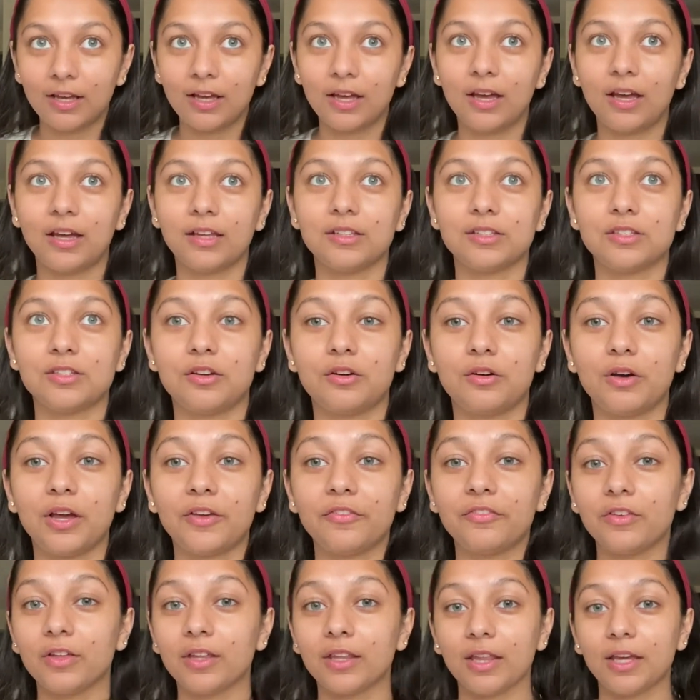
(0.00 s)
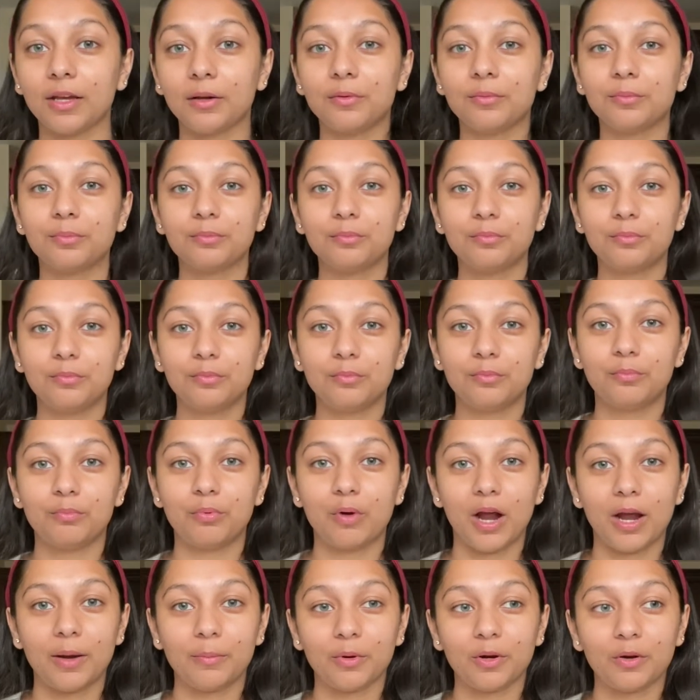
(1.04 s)
And so I feel like
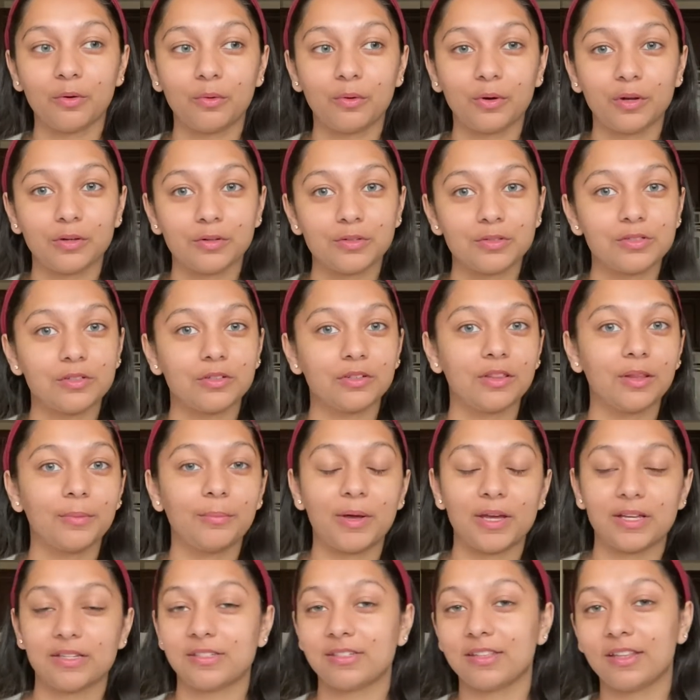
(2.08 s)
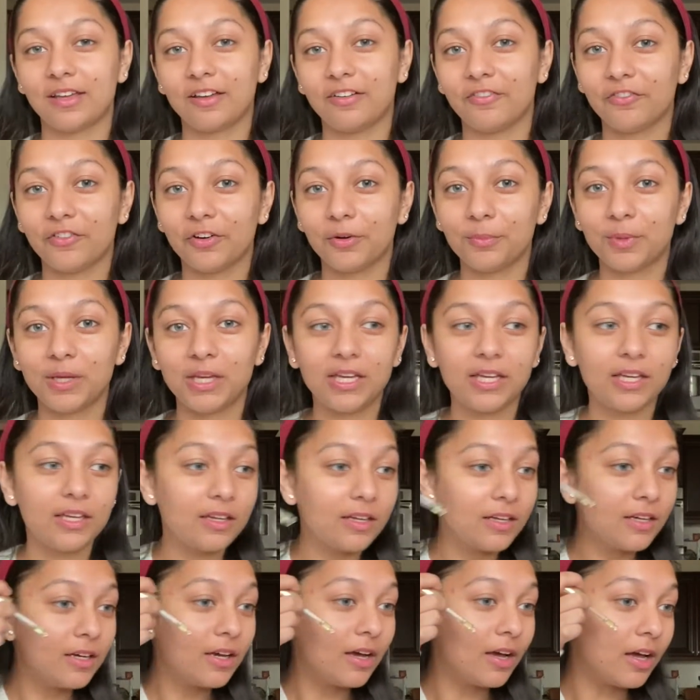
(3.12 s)
primer oils are the best thing for me.
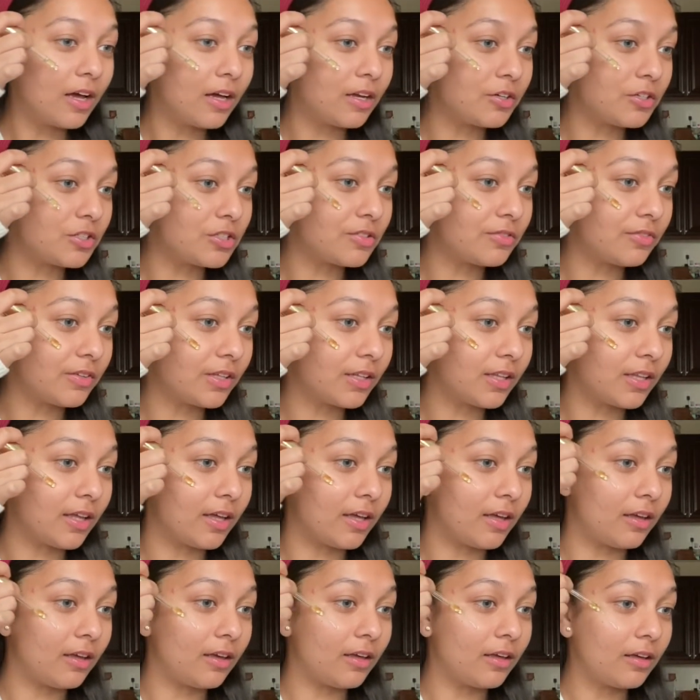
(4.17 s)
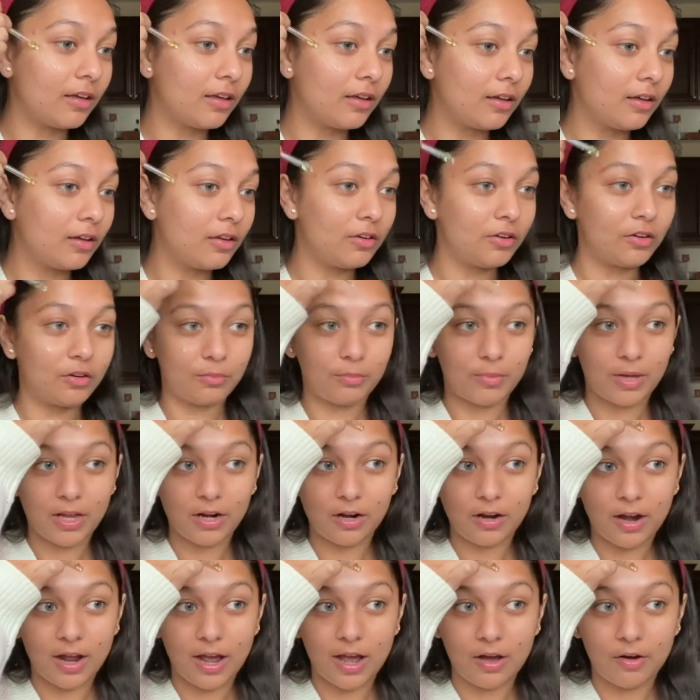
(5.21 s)
I just feel like no matter
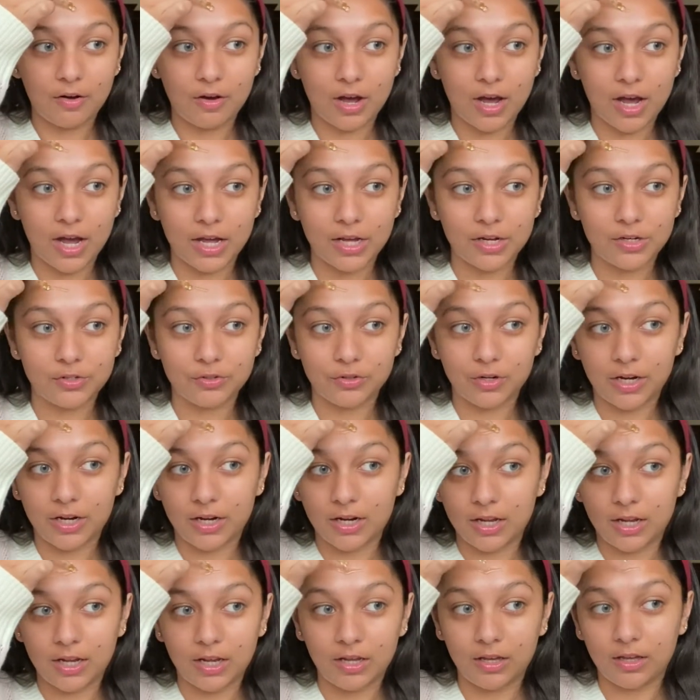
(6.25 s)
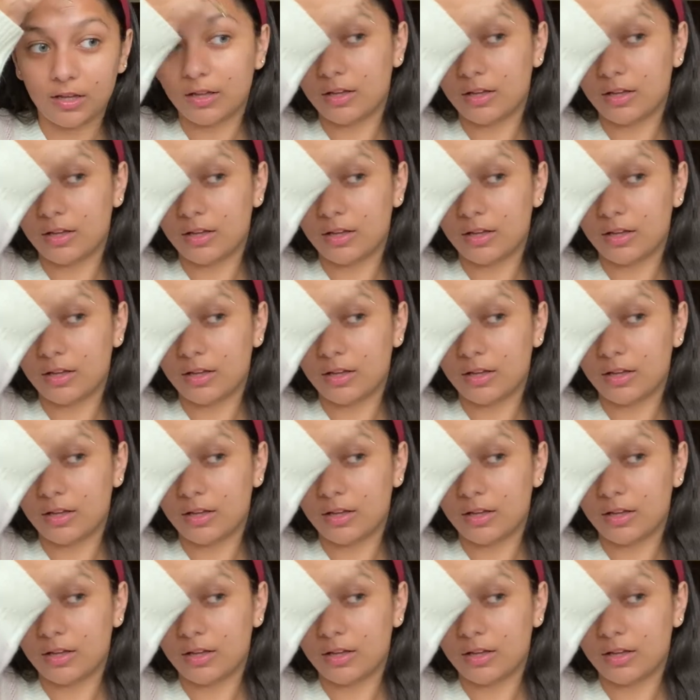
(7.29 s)
how hydrating